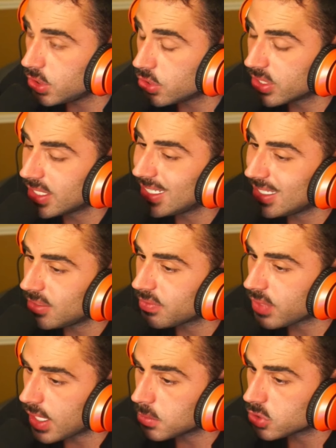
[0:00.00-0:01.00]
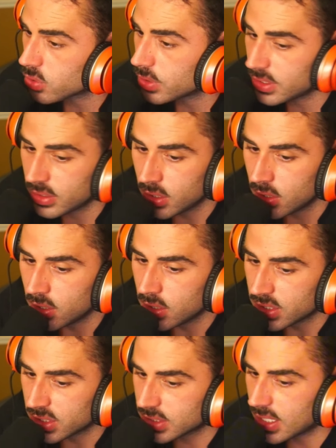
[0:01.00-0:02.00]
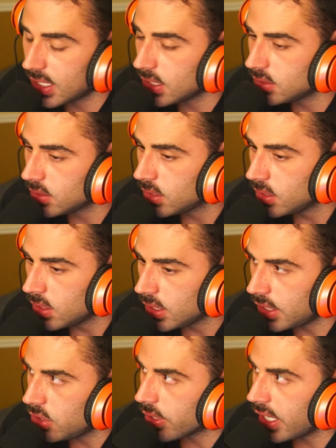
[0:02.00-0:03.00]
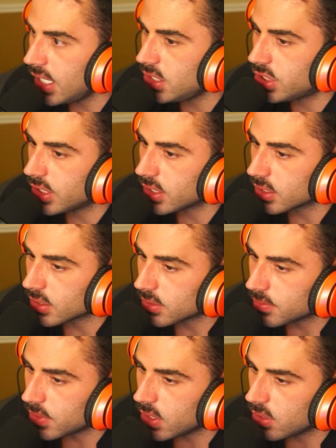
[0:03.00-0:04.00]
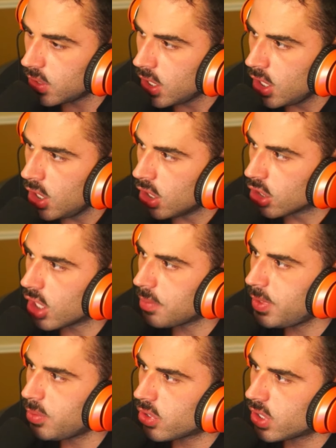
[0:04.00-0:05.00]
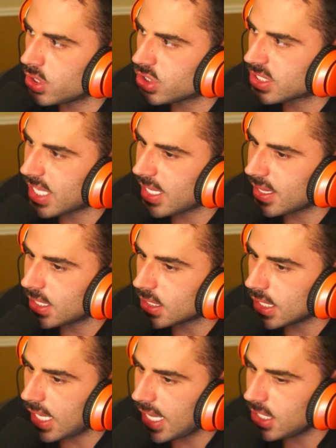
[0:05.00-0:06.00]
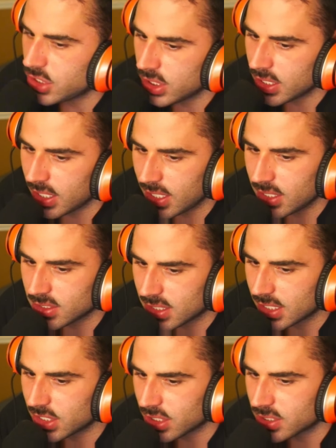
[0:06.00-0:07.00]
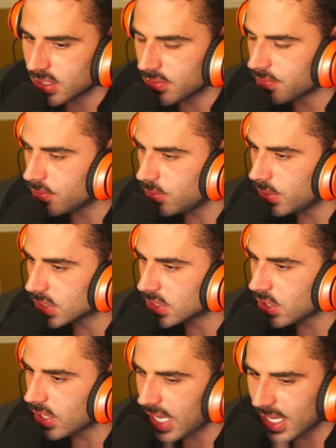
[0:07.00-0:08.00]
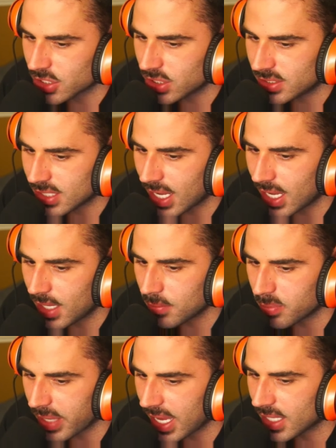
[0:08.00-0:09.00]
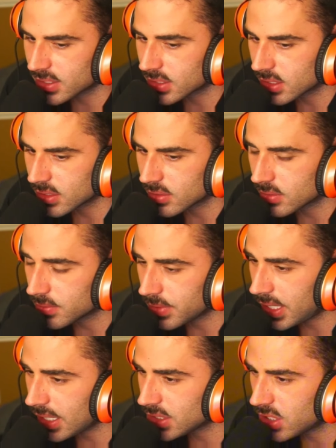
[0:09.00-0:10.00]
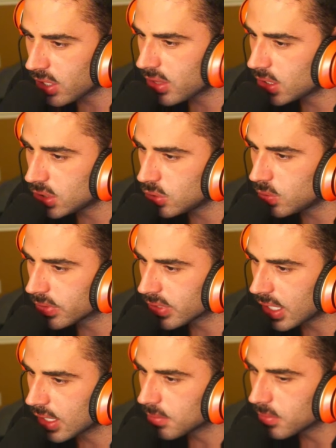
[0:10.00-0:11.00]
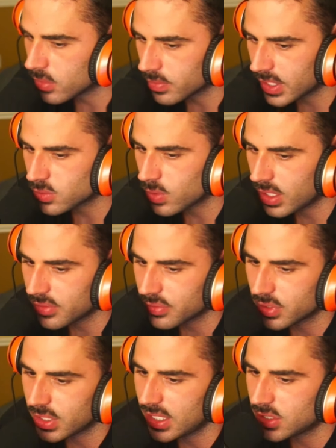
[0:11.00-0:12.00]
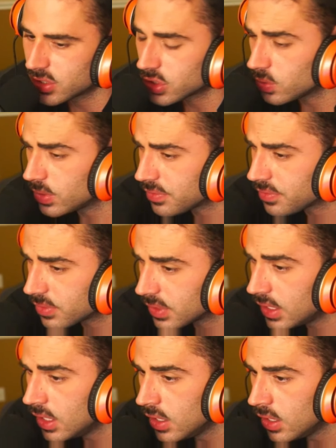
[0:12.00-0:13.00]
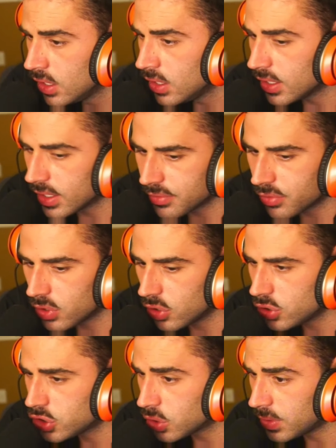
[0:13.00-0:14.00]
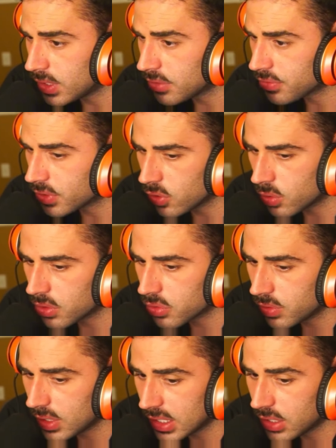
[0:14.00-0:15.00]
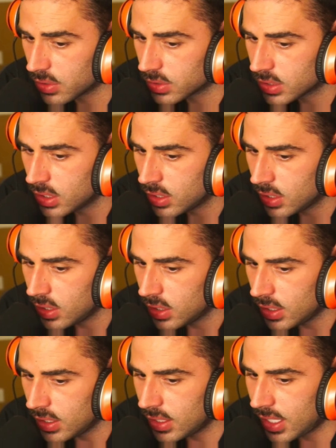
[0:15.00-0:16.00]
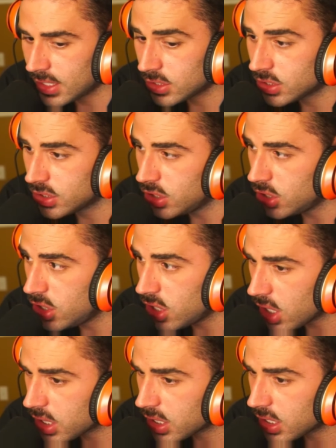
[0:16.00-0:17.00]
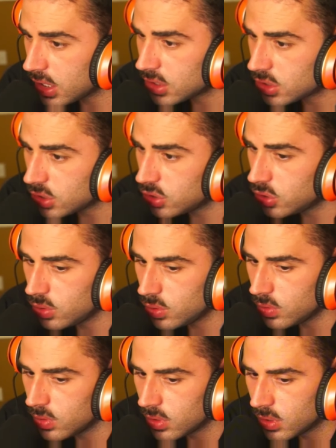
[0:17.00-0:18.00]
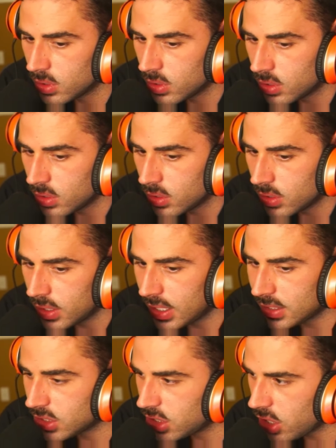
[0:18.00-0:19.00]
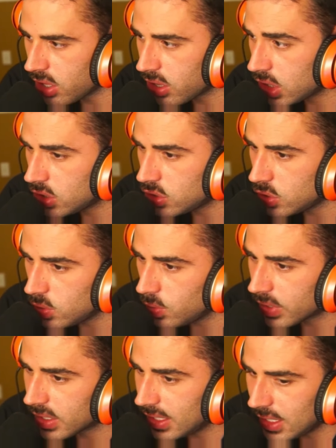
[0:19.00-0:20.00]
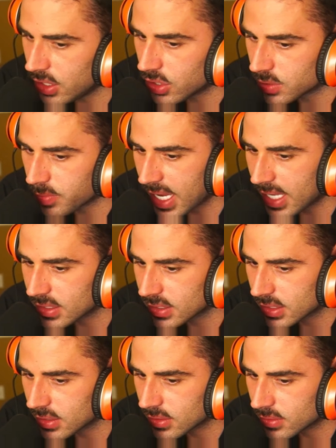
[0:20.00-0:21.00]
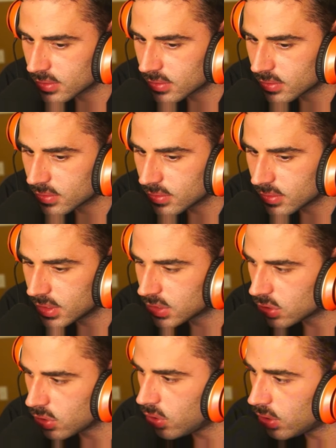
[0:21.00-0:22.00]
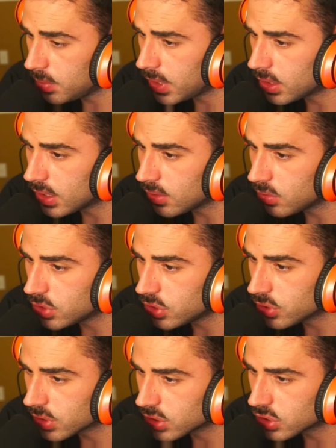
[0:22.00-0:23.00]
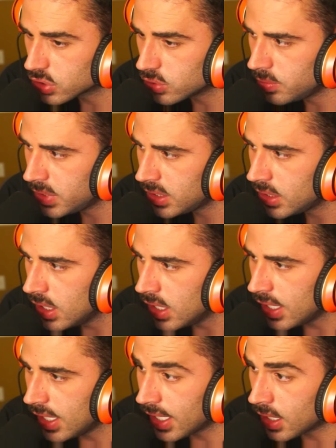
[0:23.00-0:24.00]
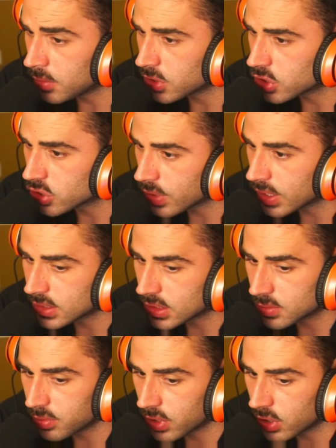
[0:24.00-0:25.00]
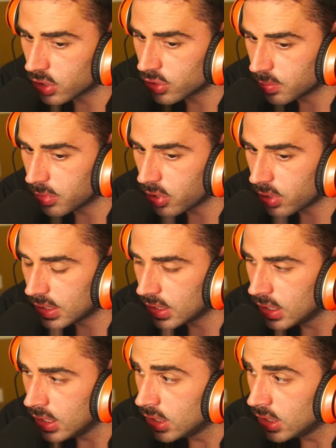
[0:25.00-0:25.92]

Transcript: You're in an inflammatory state and you're aging, you know. A lot of people don't understand that aging is digesting food. It's not actually time passing. It has nothing to do with time. That's why everyone ages so differently and everyone looks so different going through the years. It has nothing to do it has nothing to do with years passing. It's all about like what you're consuming and how much stress it's putting on your body.